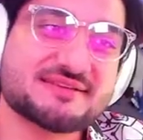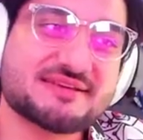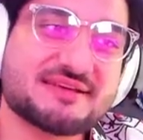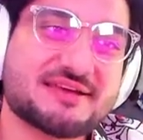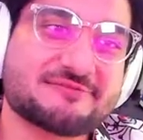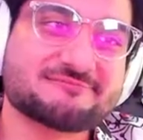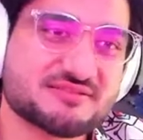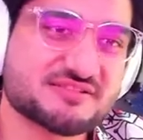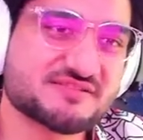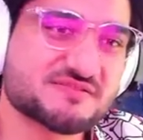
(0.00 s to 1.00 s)
Yeah,
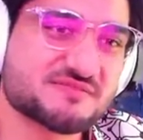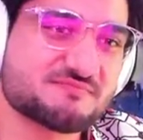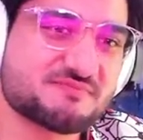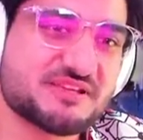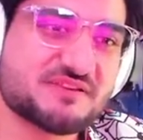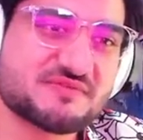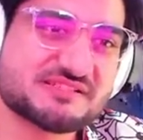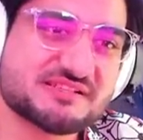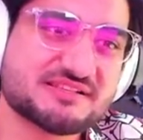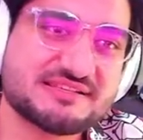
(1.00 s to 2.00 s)
just be
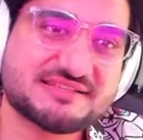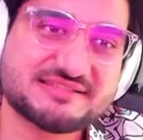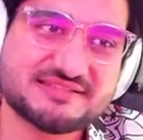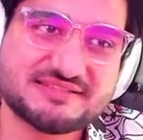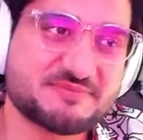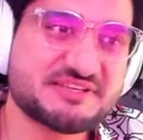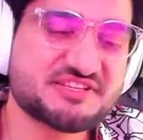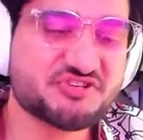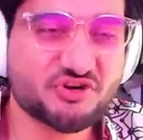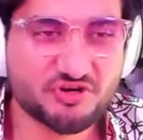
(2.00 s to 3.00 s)
resilient, be
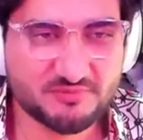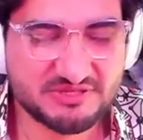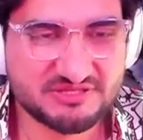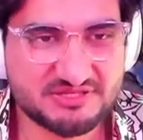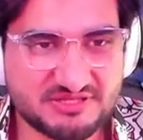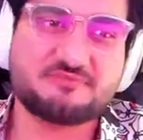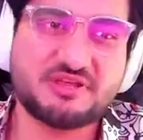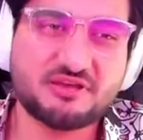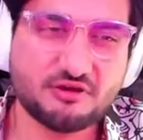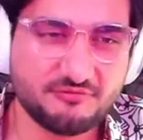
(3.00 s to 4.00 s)
determined,
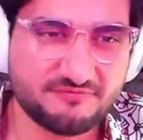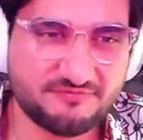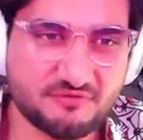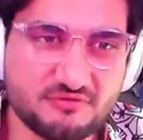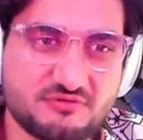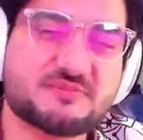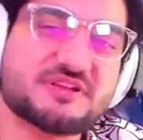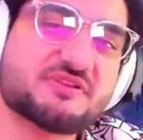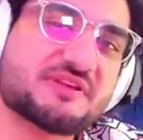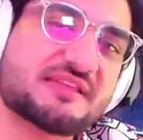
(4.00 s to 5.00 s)
be hopeful,
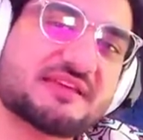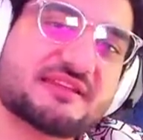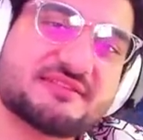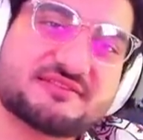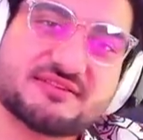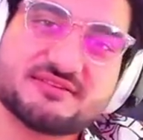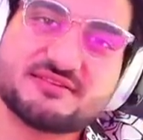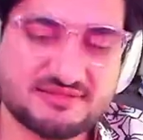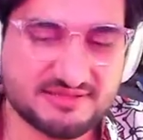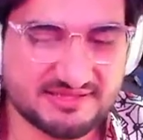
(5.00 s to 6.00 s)
and you can get it done.
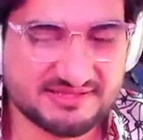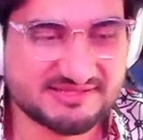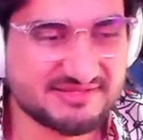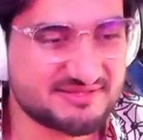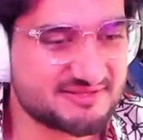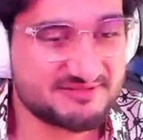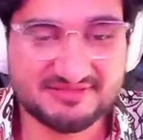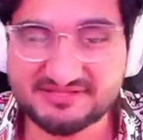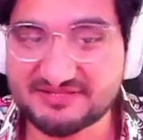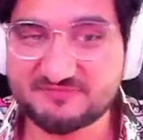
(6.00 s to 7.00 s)
Like I said,
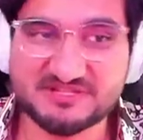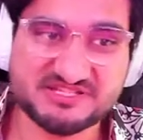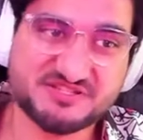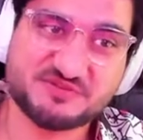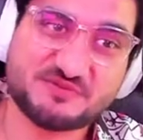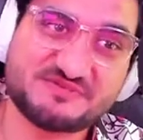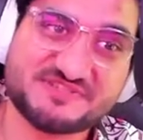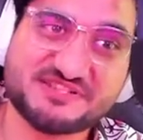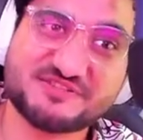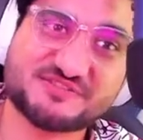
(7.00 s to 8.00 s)
these are messages we've
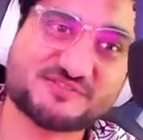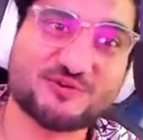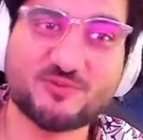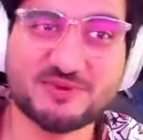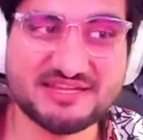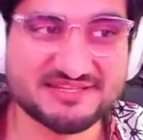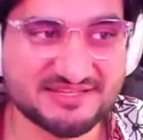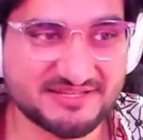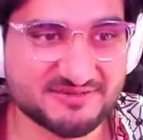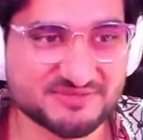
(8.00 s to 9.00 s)
seen so many
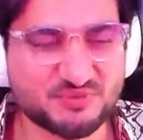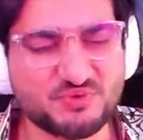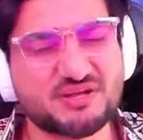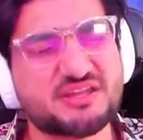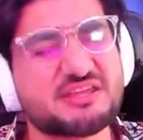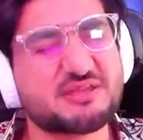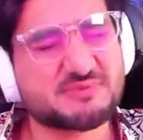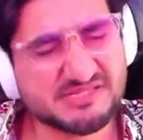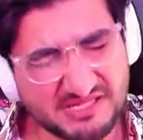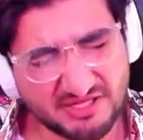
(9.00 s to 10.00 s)
times, and we're gonna keep
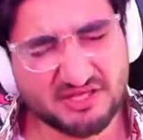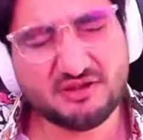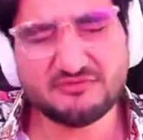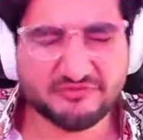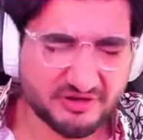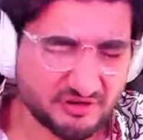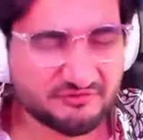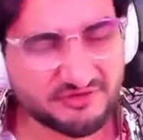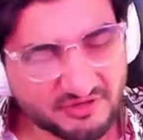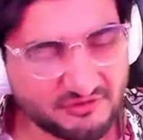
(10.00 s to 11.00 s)
seeing it over and
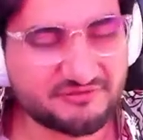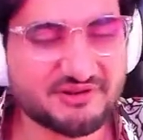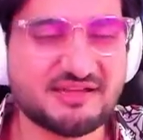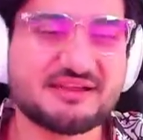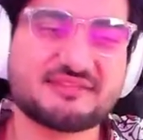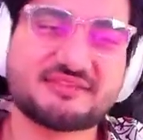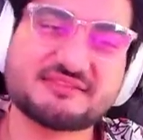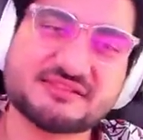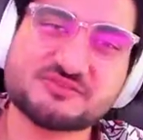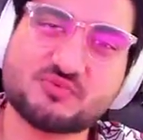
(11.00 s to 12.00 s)
over and over again. I think
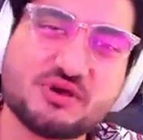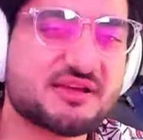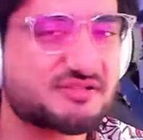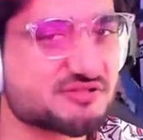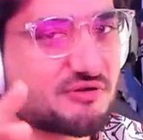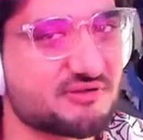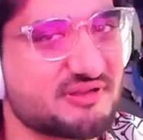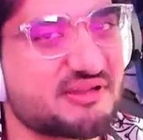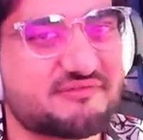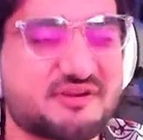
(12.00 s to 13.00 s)
that's why it's called The
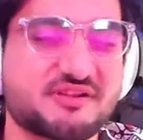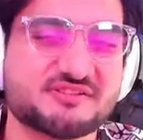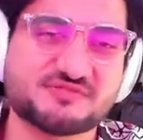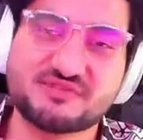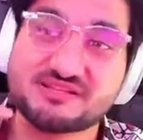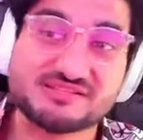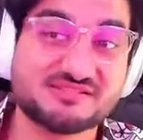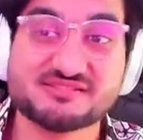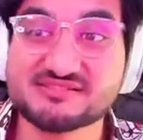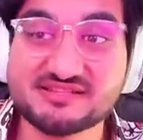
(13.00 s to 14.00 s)
Never-Ending Story, because it
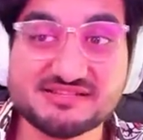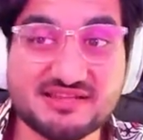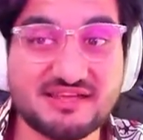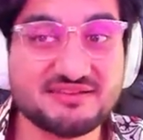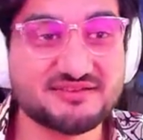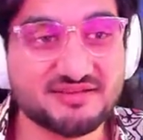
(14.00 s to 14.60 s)
just doesn't end.